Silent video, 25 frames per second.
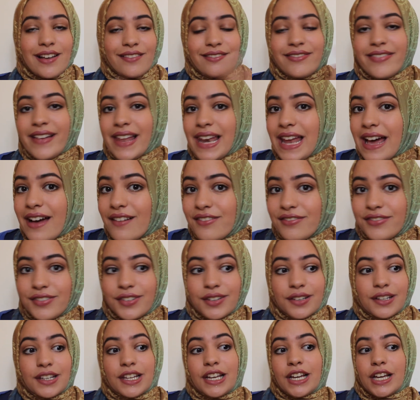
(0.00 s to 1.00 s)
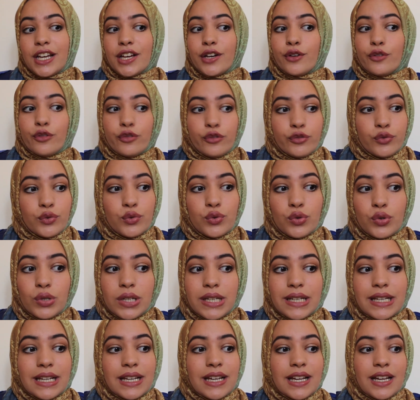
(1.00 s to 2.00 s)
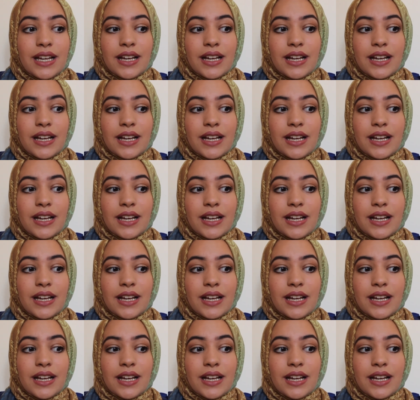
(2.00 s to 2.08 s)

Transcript: Falafel, fool,